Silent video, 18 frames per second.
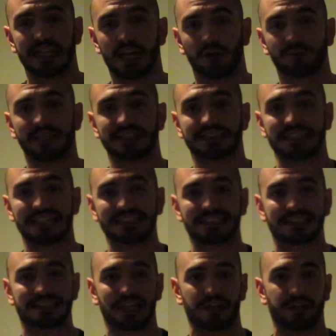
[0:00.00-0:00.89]
the help that's
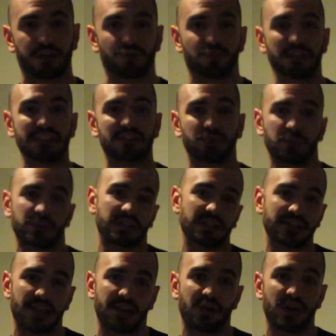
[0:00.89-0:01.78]
necessary, the
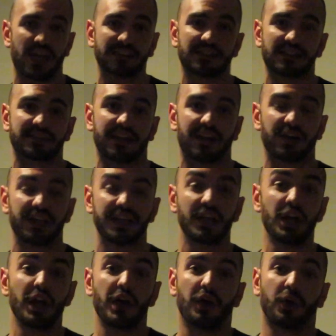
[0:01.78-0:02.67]
resources that are
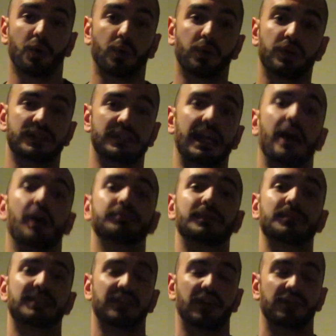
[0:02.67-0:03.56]
necessary in order to help
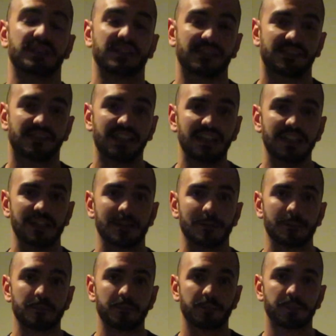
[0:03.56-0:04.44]
themselves succeed?